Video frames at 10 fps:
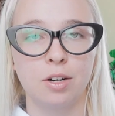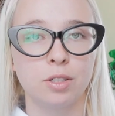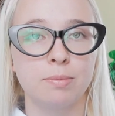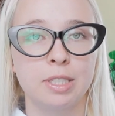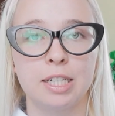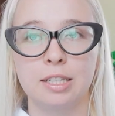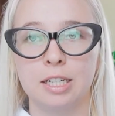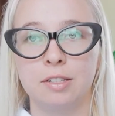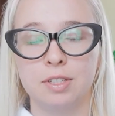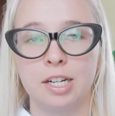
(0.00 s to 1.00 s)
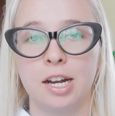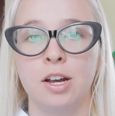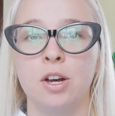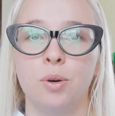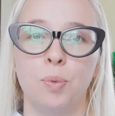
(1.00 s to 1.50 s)
And ultimately, at the end of the
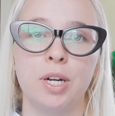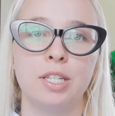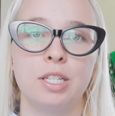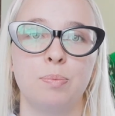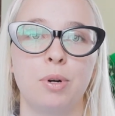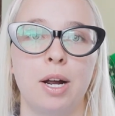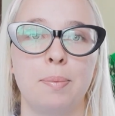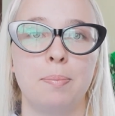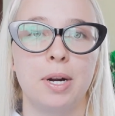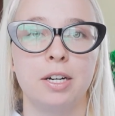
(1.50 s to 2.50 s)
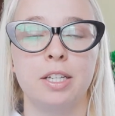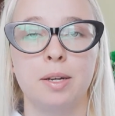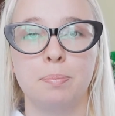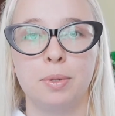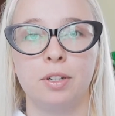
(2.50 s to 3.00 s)
day, Wix is
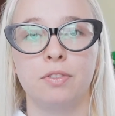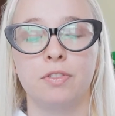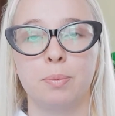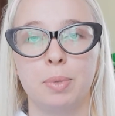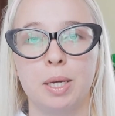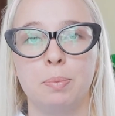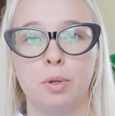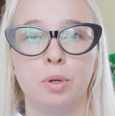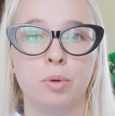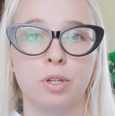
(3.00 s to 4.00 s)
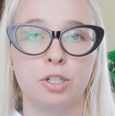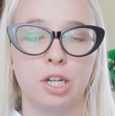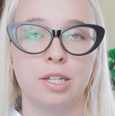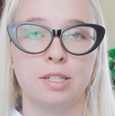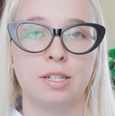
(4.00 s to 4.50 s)
primarily built for people who are
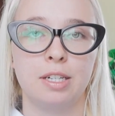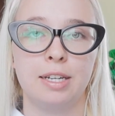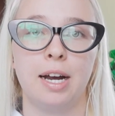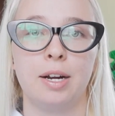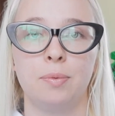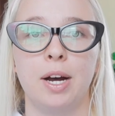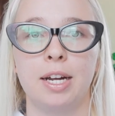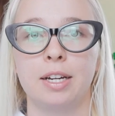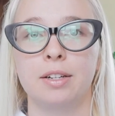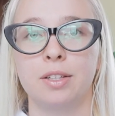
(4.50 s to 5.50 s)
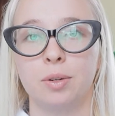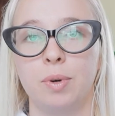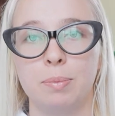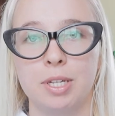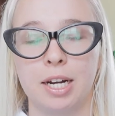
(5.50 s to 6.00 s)
just DIYing their
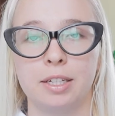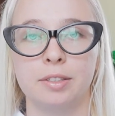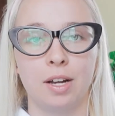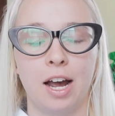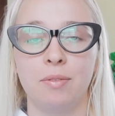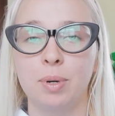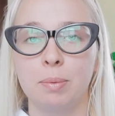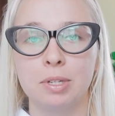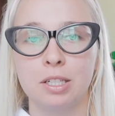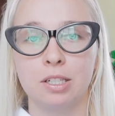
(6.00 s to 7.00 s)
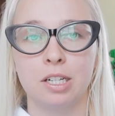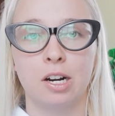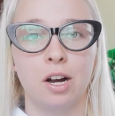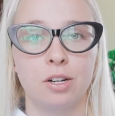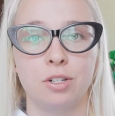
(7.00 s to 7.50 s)
website. I've probably looked at
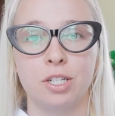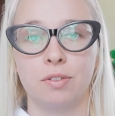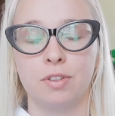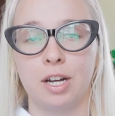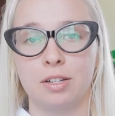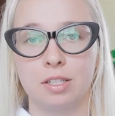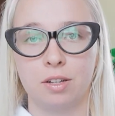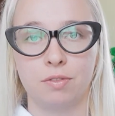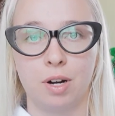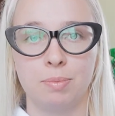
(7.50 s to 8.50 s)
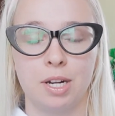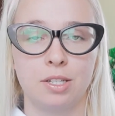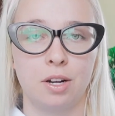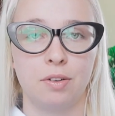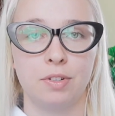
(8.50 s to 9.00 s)
hundreds of thousands of
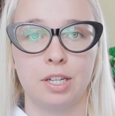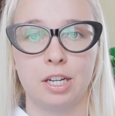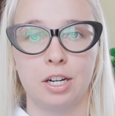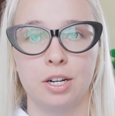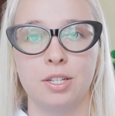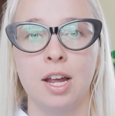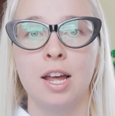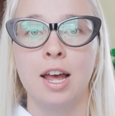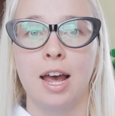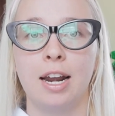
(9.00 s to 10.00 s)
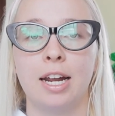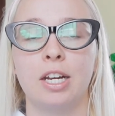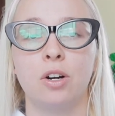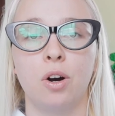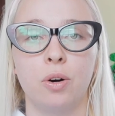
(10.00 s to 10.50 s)
websites over the years, and I
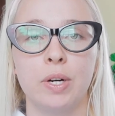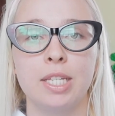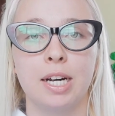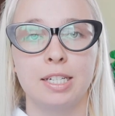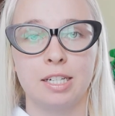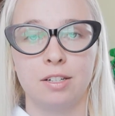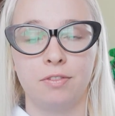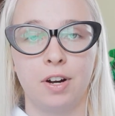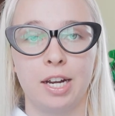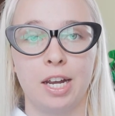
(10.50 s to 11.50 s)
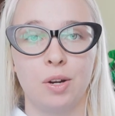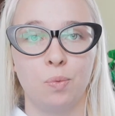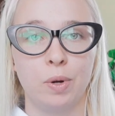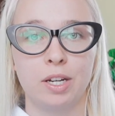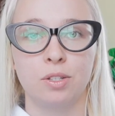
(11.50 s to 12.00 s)
can always identify a
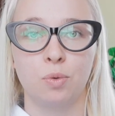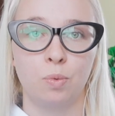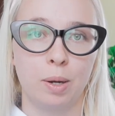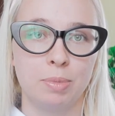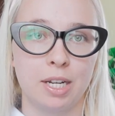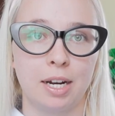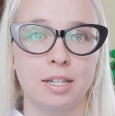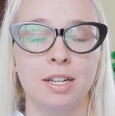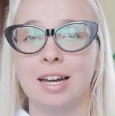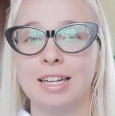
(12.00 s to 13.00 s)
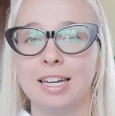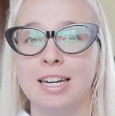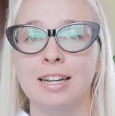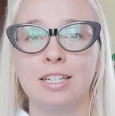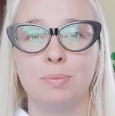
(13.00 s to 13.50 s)
Wix website.
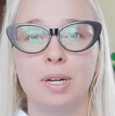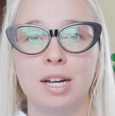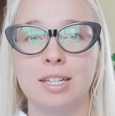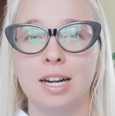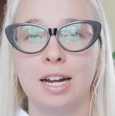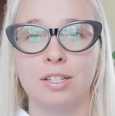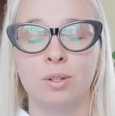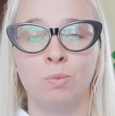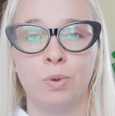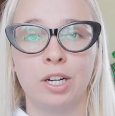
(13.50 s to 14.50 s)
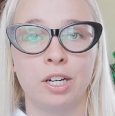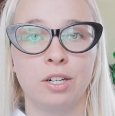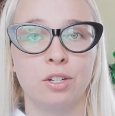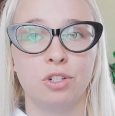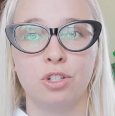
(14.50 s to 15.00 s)
Again, it's because it has some
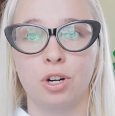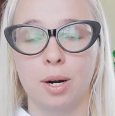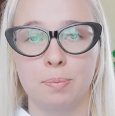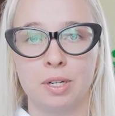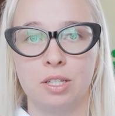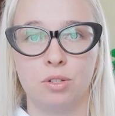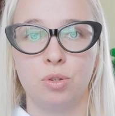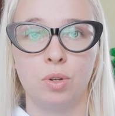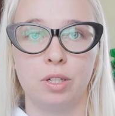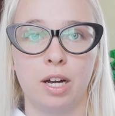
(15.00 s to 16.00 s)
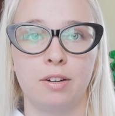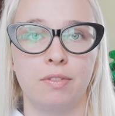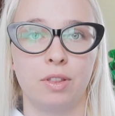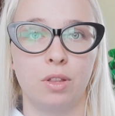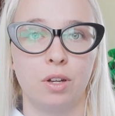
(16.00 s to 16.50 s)
weird sharpness to a lot
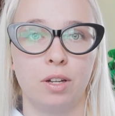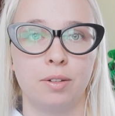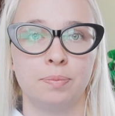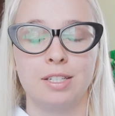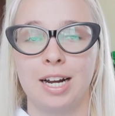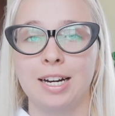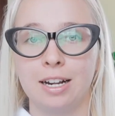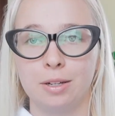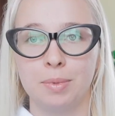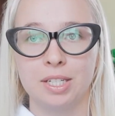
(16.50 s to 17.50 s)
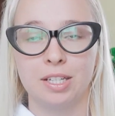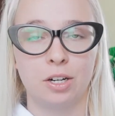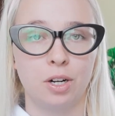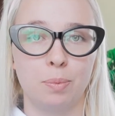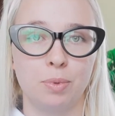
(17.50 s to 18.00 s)
of the design elements that
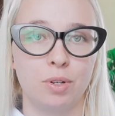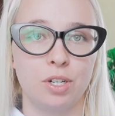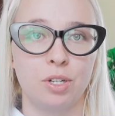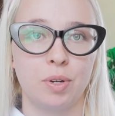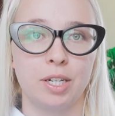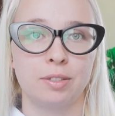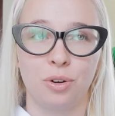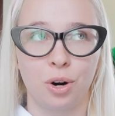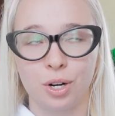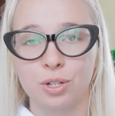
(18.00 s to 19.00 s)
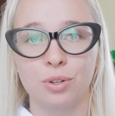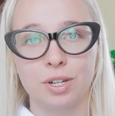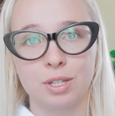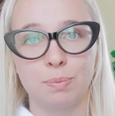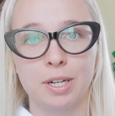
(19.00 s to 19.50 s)
are uploaded to it. It's hard to
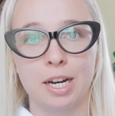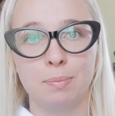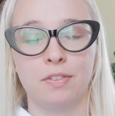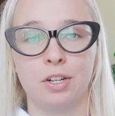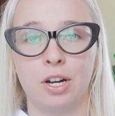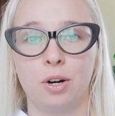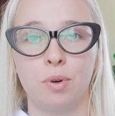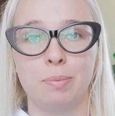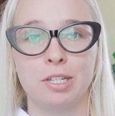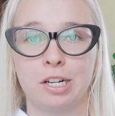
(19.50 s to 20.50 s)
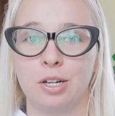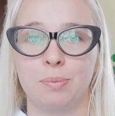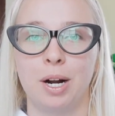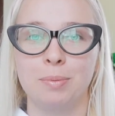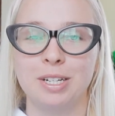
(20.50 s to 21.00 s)
explain. If you're not a web designer, you're
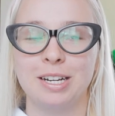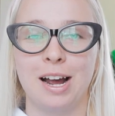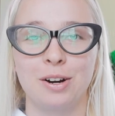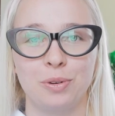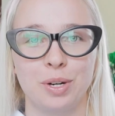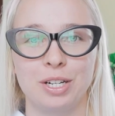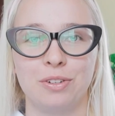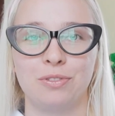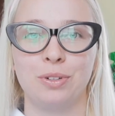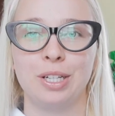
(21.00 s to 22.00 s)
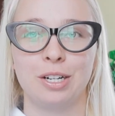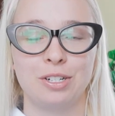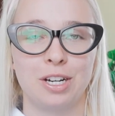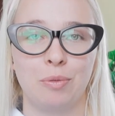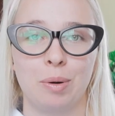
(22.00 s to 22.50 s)
probably not going to fully
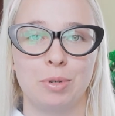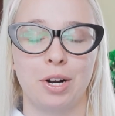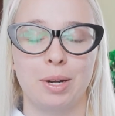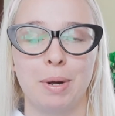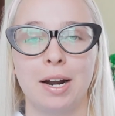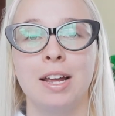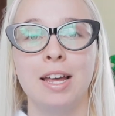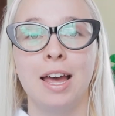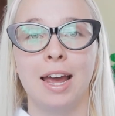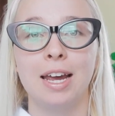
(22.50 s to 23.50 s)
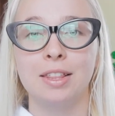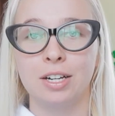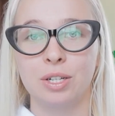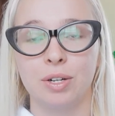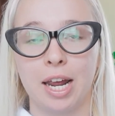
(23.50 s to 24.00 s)
understand what I'm talking about, and
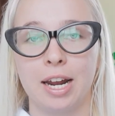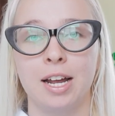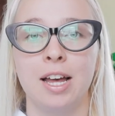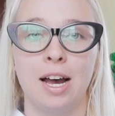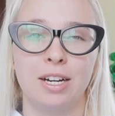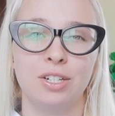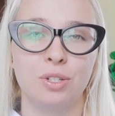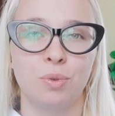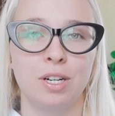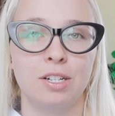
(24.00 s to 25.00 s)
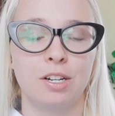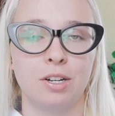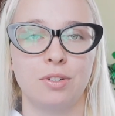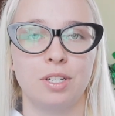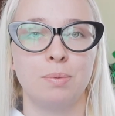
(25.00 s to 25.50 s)
that's okay. I just wanted to
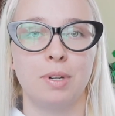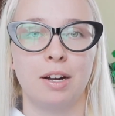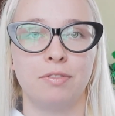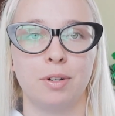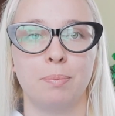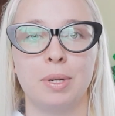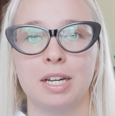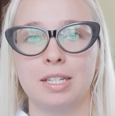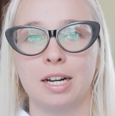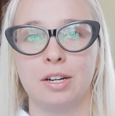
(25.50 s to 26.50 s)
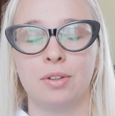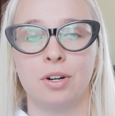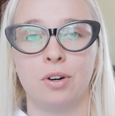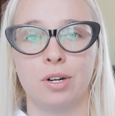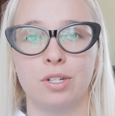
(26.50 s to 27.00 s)
touch on this platform because I know
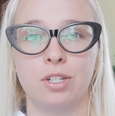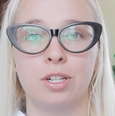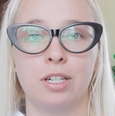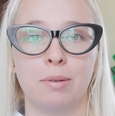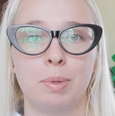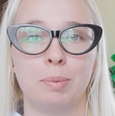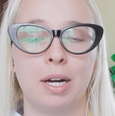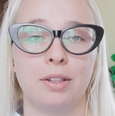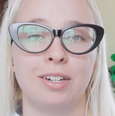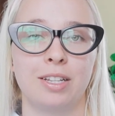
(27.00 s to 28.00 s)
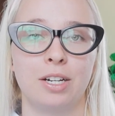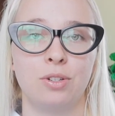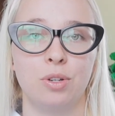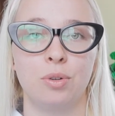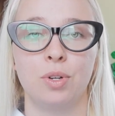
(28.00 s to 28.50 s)
there are still a lot of people out there
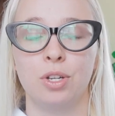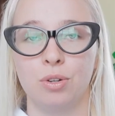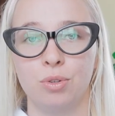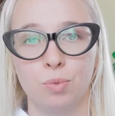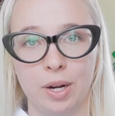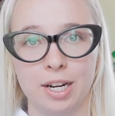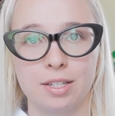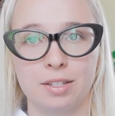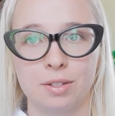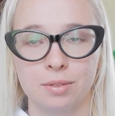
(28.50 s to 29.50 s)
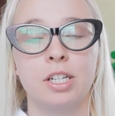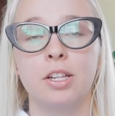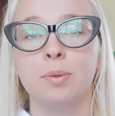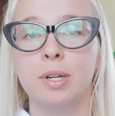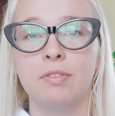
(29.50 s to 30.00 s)
that do use Wix. The
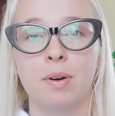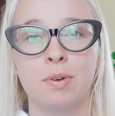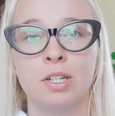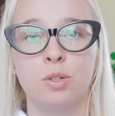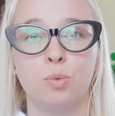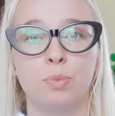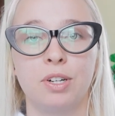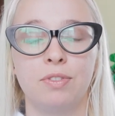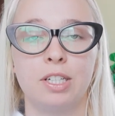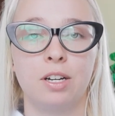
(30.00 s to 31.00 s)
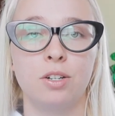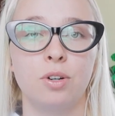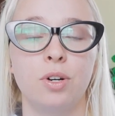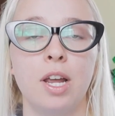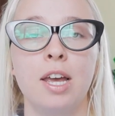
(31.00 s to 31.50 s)
other platform I wanted to briefly touch
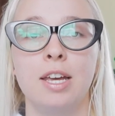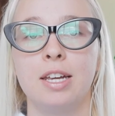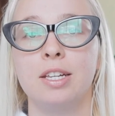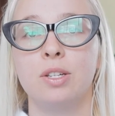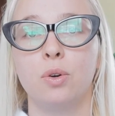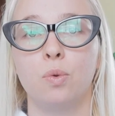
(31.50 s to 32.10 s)
on is